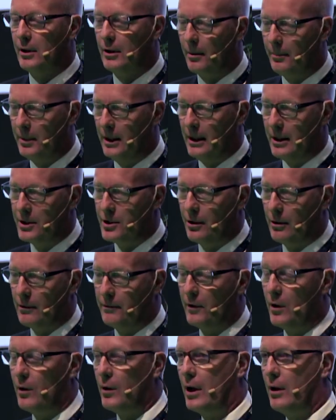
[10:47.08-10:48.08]
a combination of
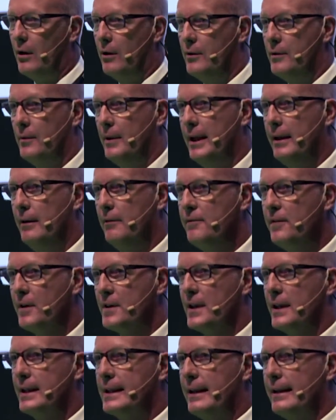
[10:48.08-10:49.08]
know-how in
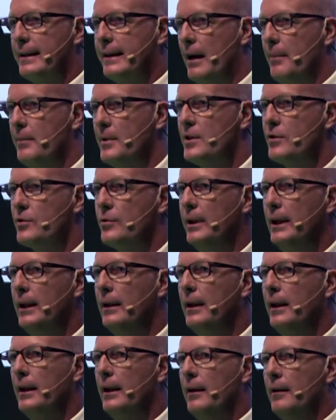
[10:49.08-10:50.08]
physics and chemistry,
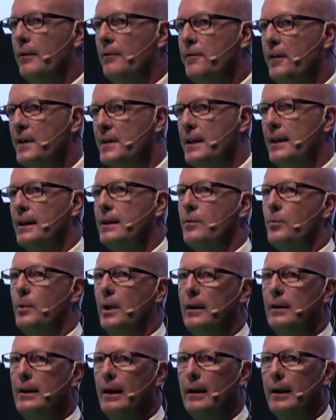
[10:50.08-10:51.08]
physics, we are
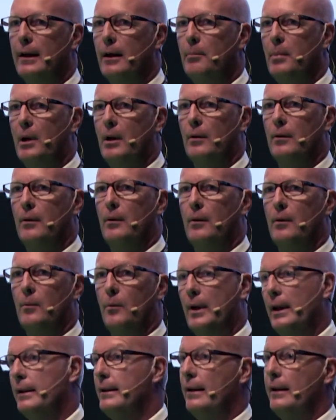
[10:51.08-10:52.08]
dealing about uh,
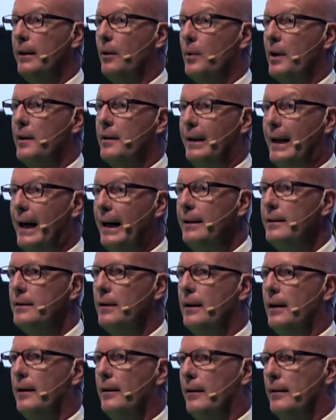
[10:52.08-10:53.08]
we are dealing with light
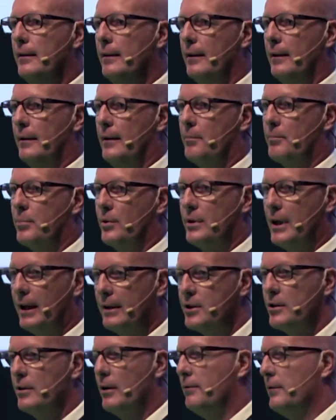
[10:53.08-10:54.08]
and uh, the
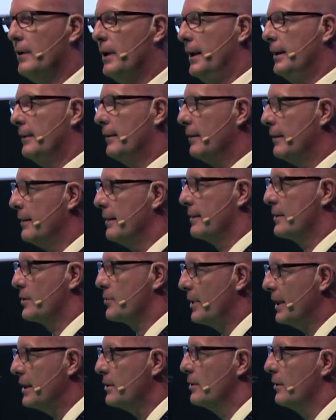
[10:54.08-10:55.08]
production of light and the
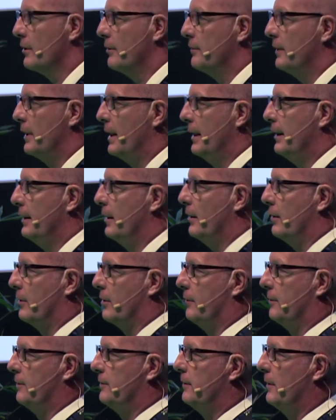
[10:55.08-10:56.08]
extraction of light out
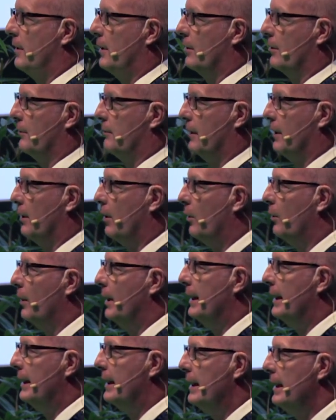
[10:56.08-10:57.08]
of out of an
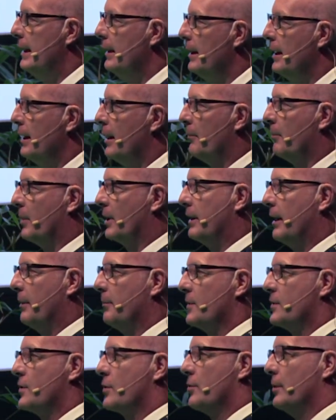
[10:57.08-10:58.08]
OLED. But
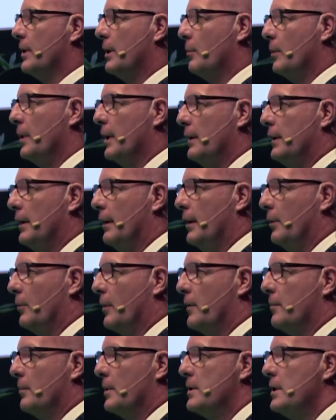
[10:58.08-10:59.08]
chemistry, we are dealing
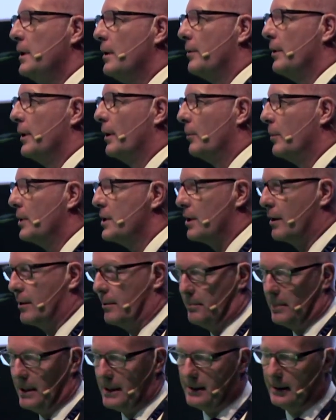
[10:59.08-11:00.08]
with material which are
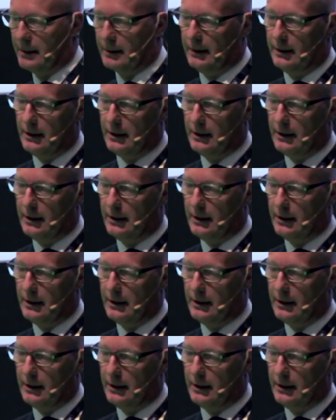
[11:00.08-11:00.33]
basically